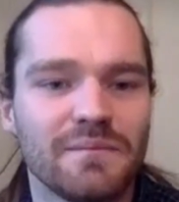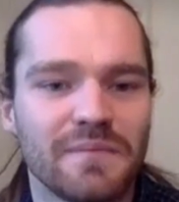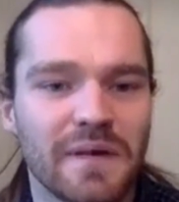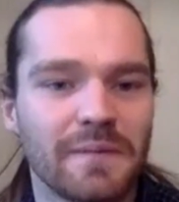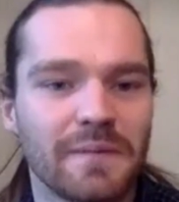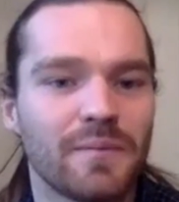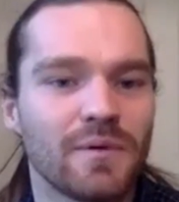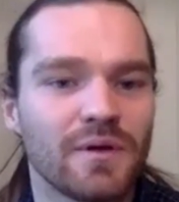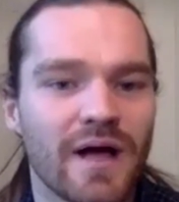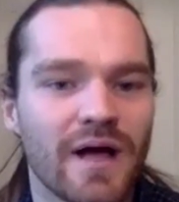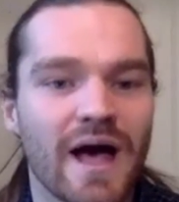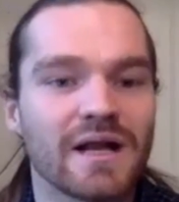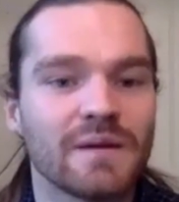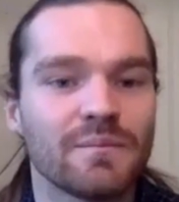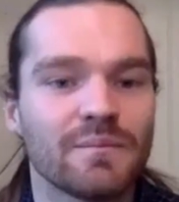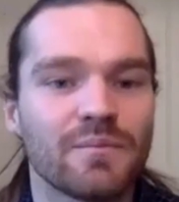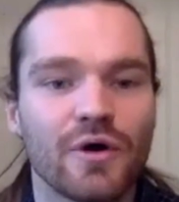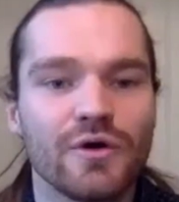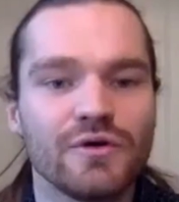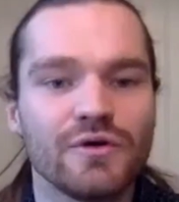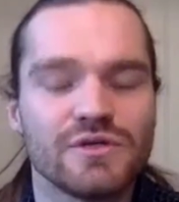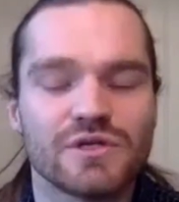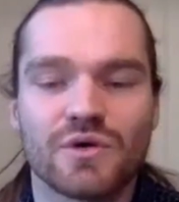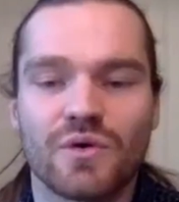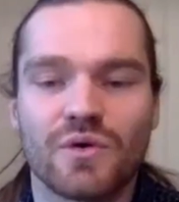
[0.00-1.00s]
People can
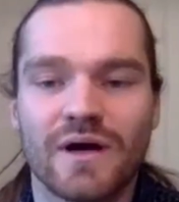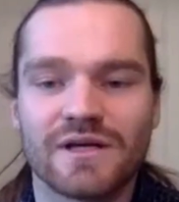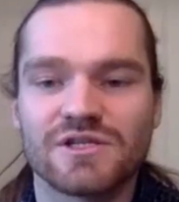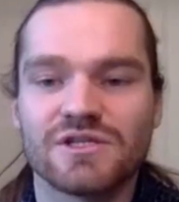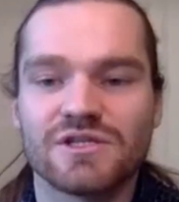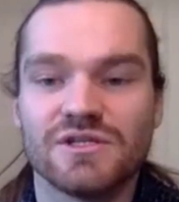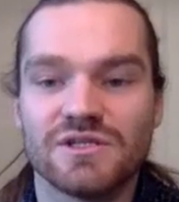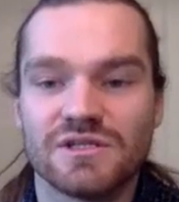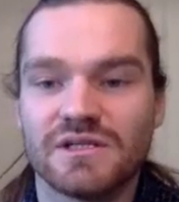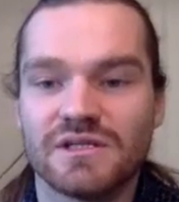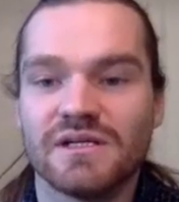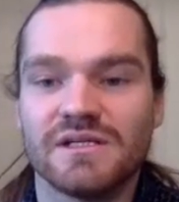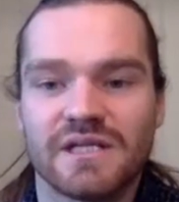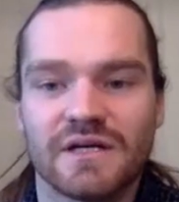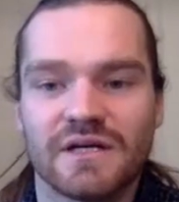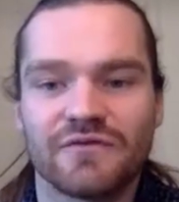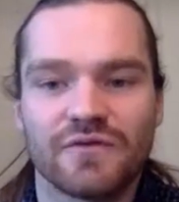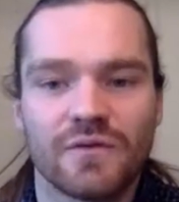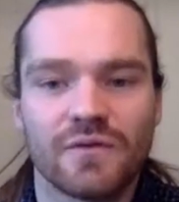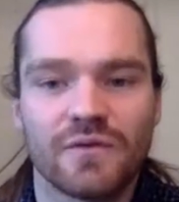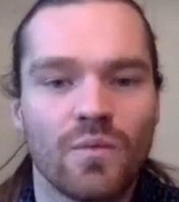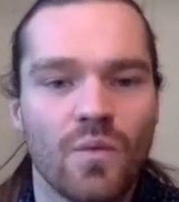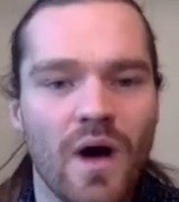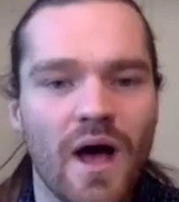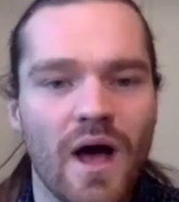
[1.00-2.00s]
approach questions in a
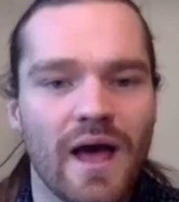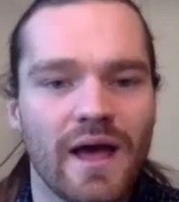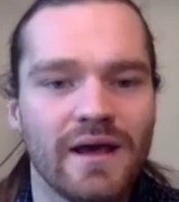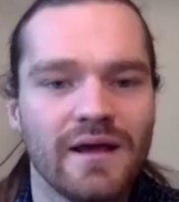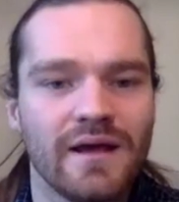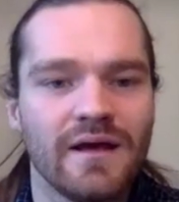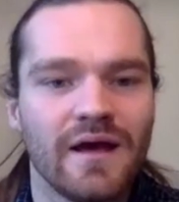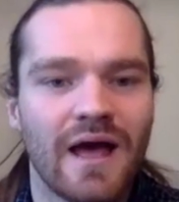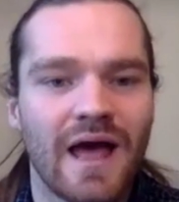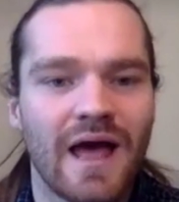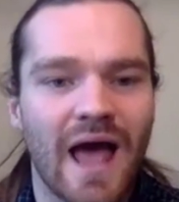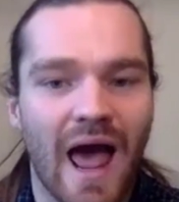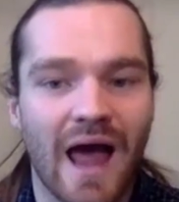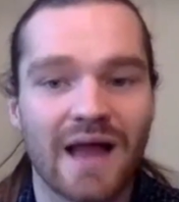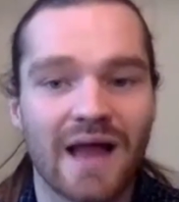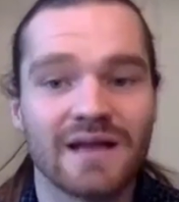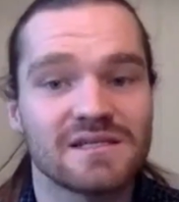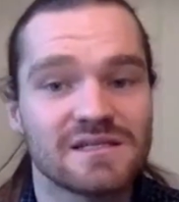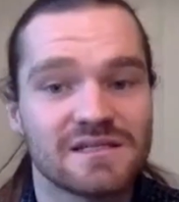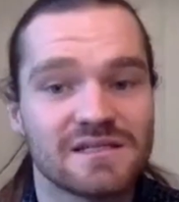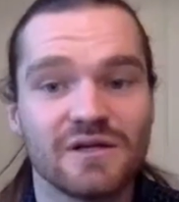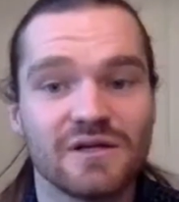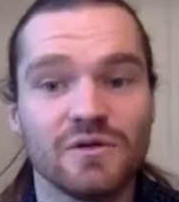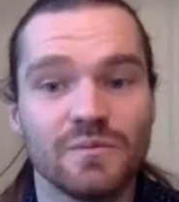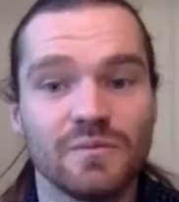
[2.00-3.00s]
different way and
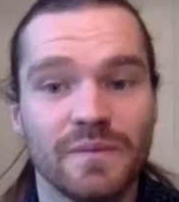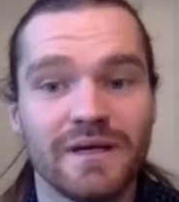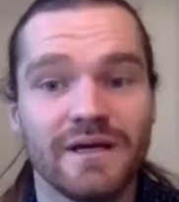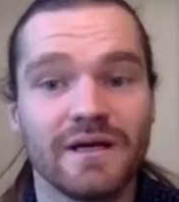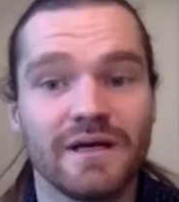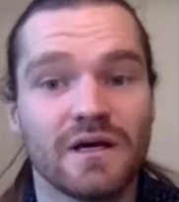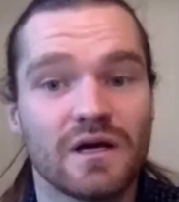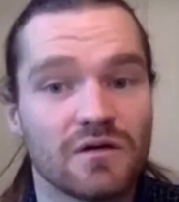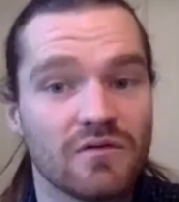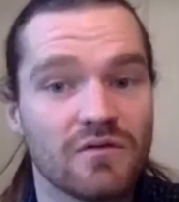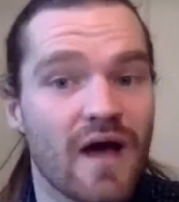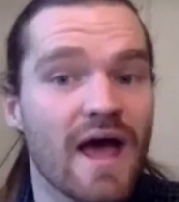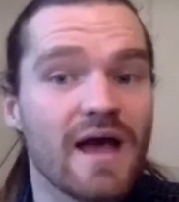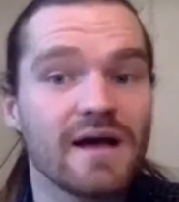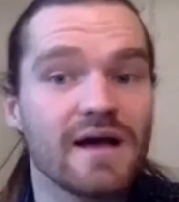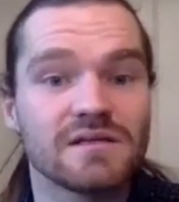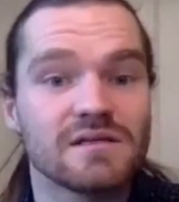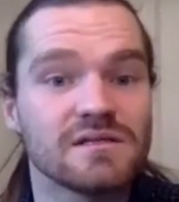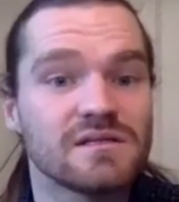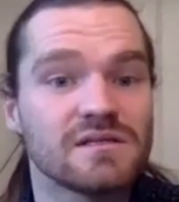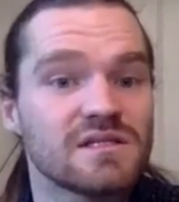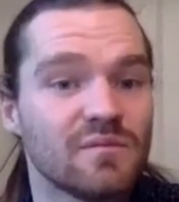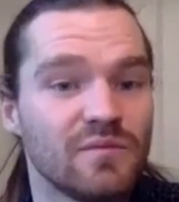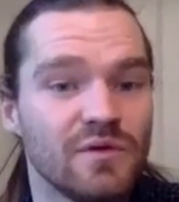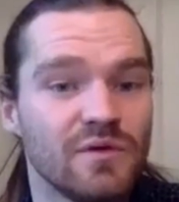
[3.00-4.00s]
still be correct
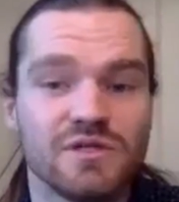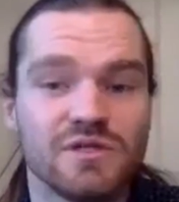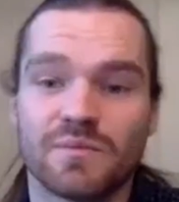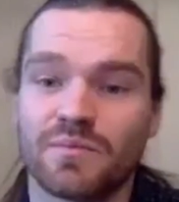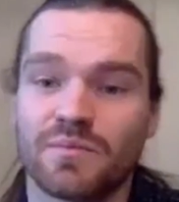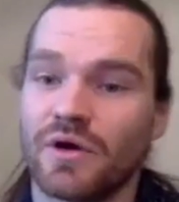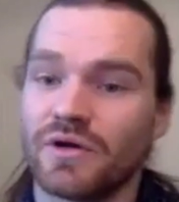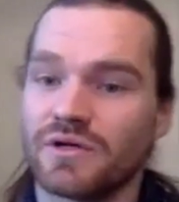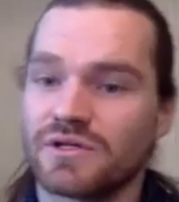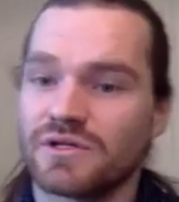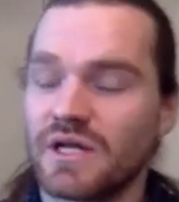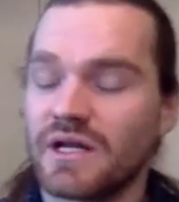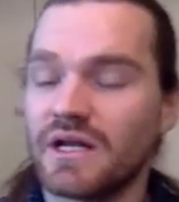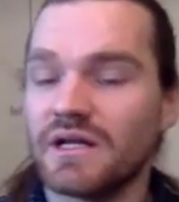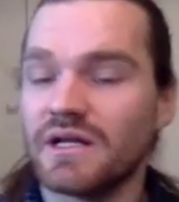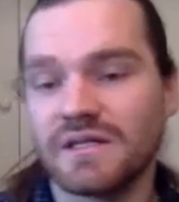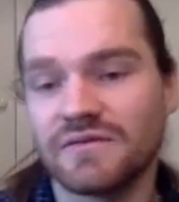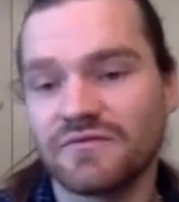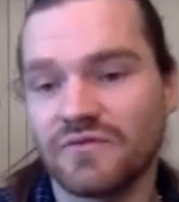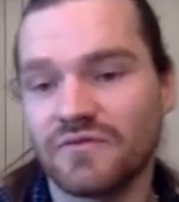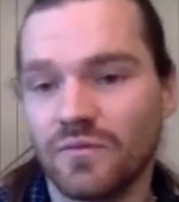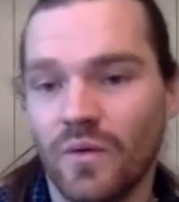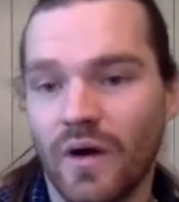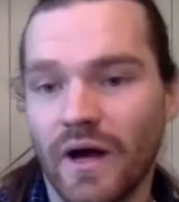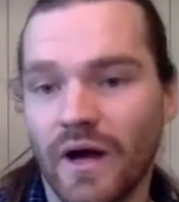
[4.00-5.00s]
to someone who's approached it in a
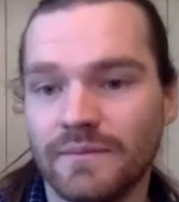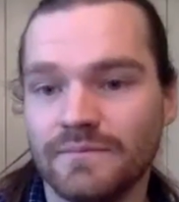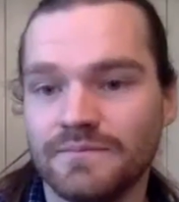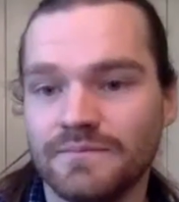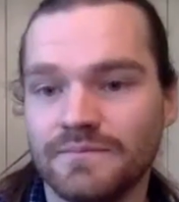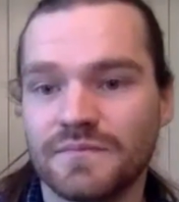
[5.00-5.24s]
different way.